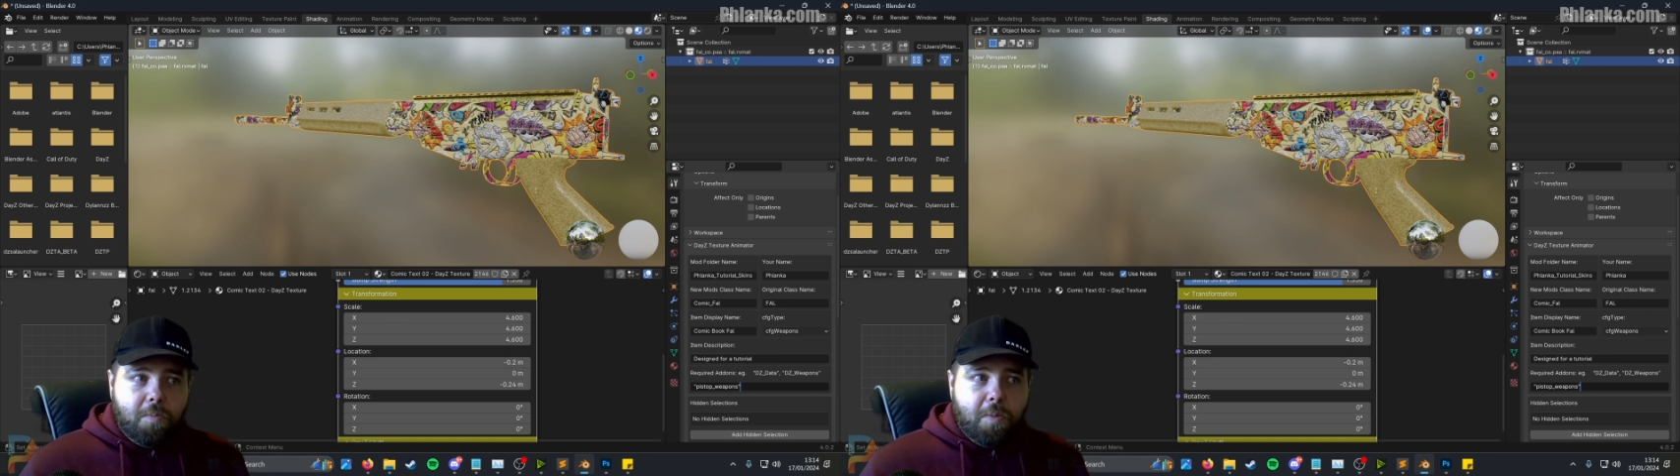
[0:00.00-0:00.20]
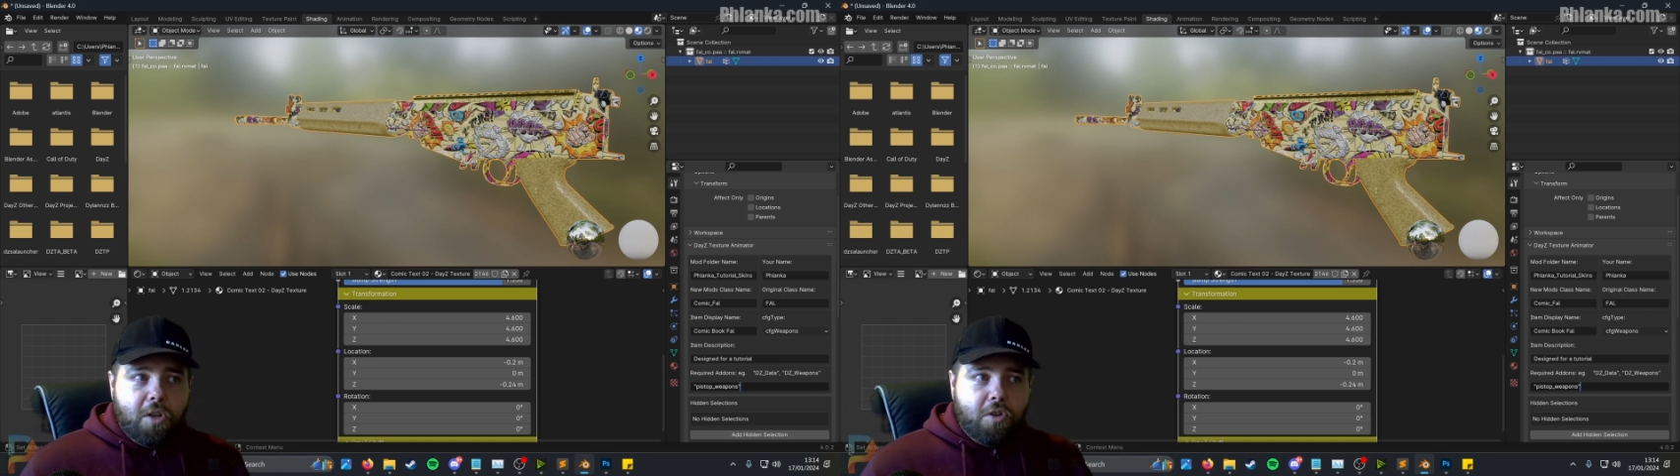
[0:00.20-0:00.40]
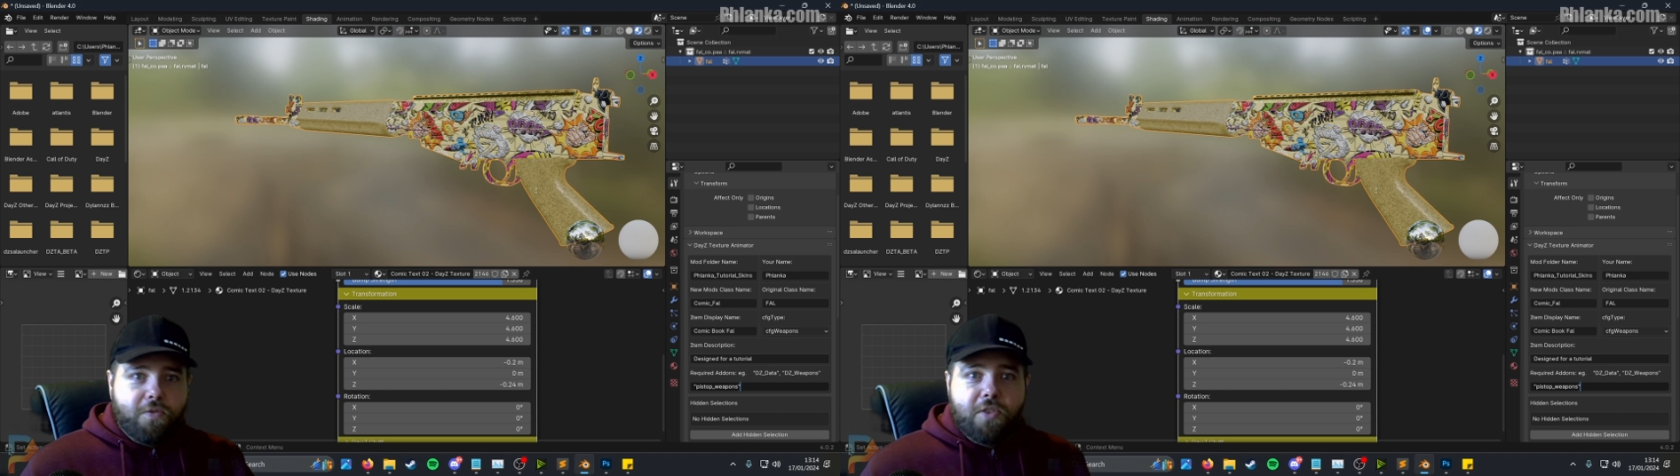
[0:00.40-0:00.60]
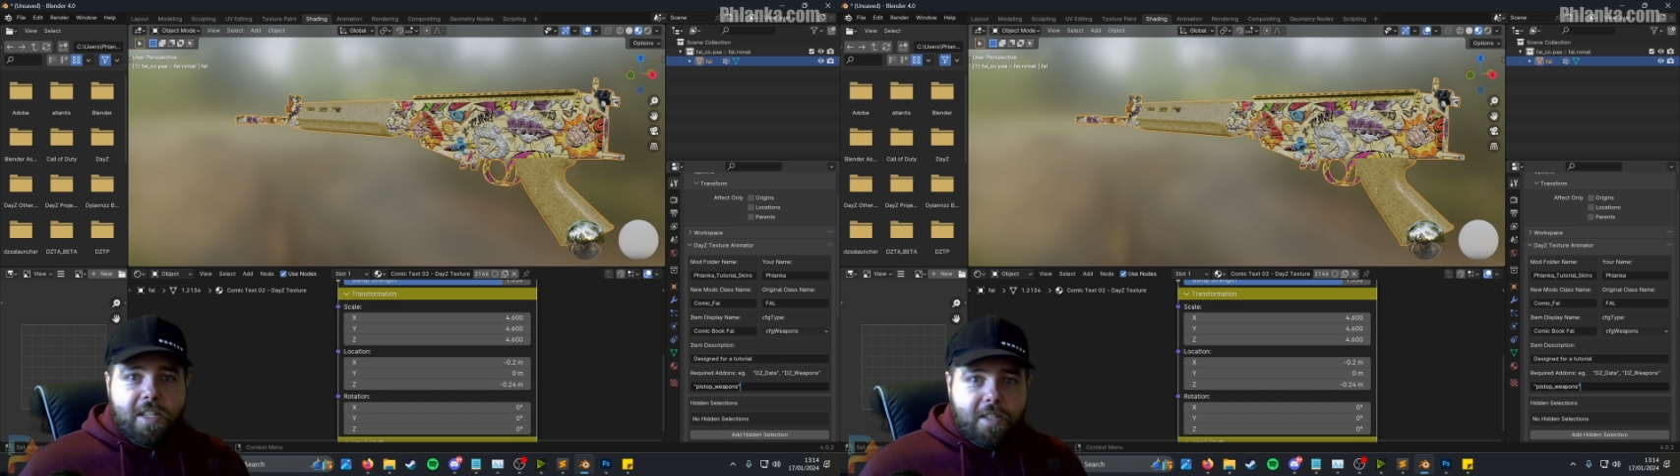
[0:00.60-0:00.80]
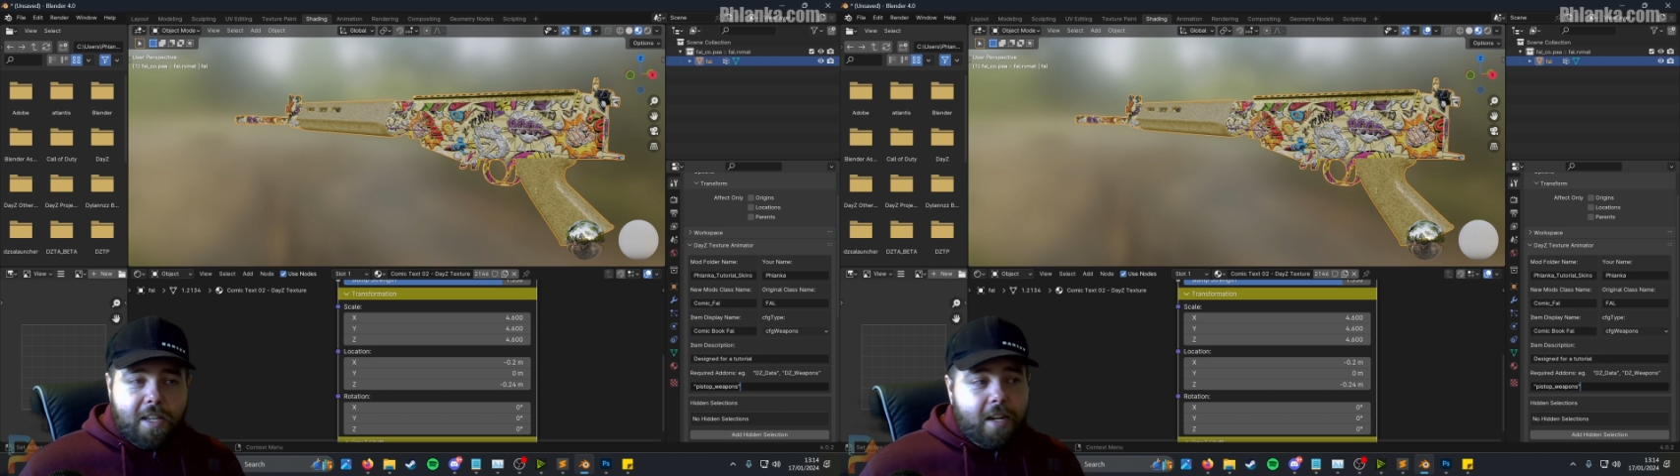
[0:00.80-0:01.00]
but you're just
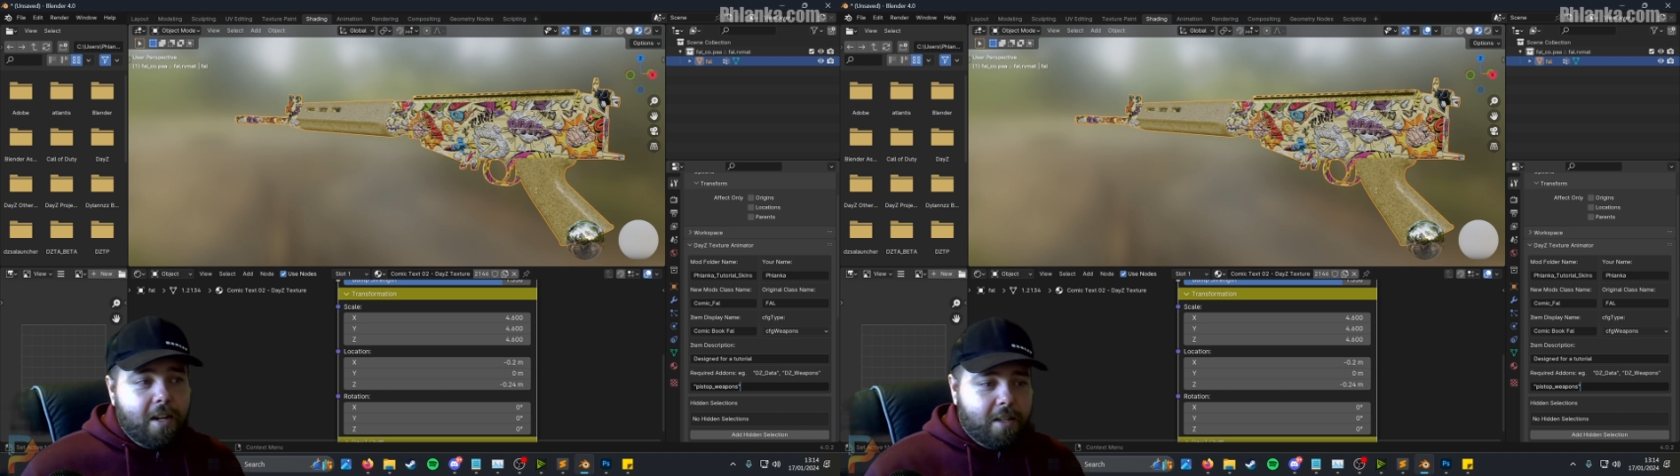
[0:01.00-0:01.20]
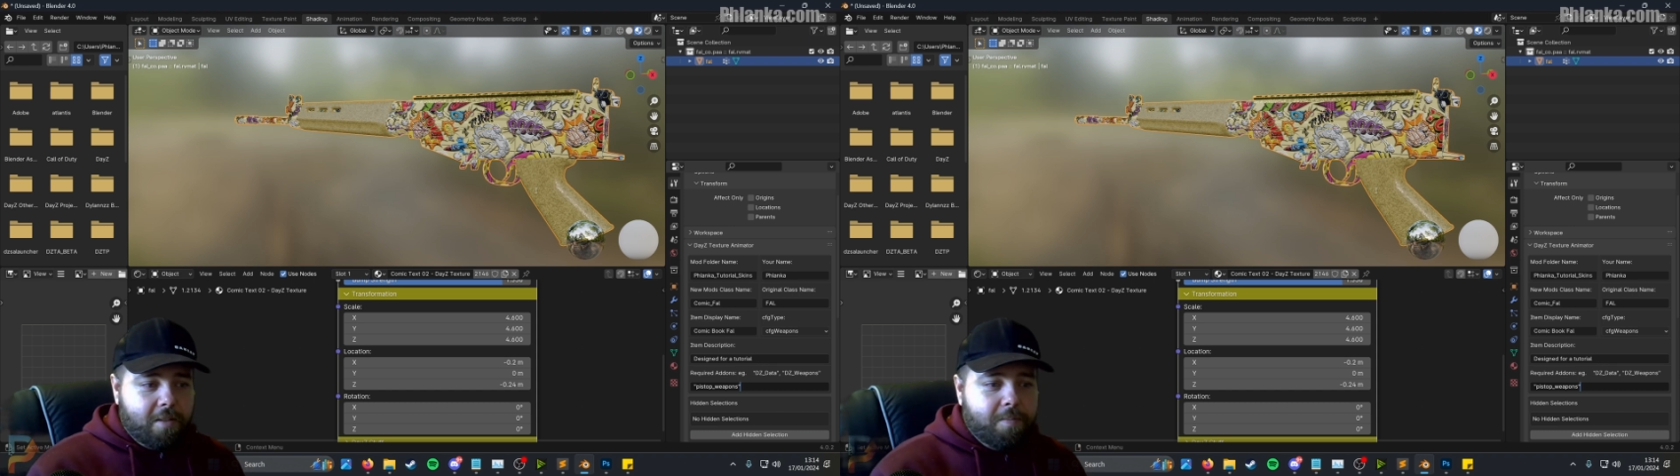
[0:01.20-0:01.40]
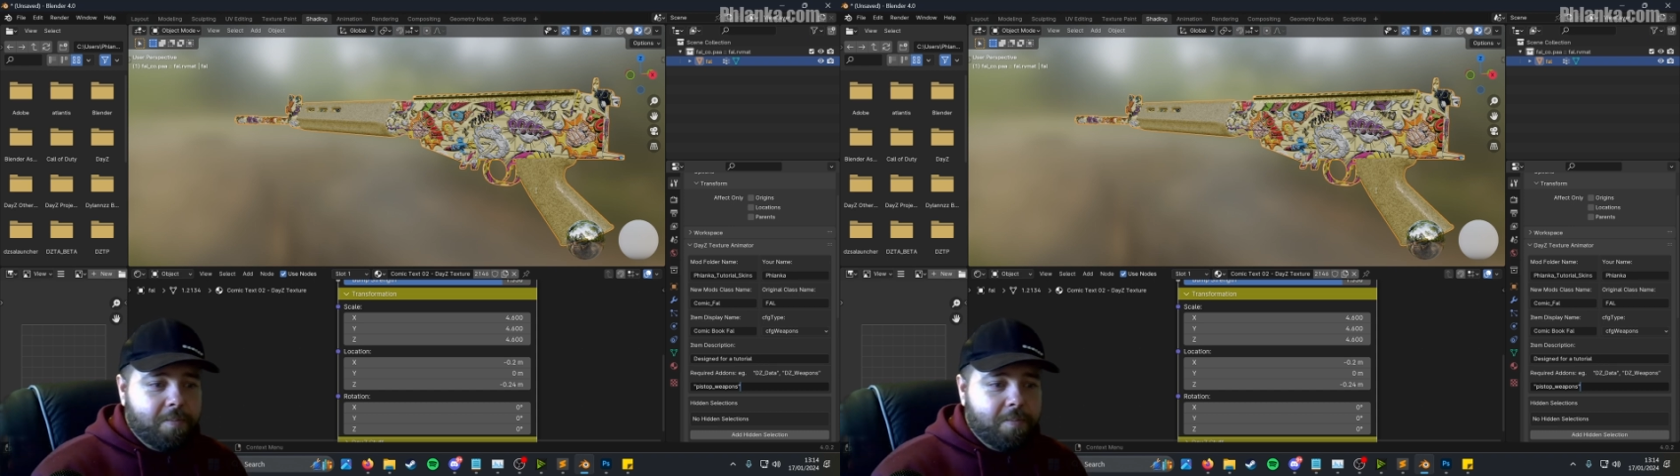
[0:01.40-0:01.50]
reskinning it.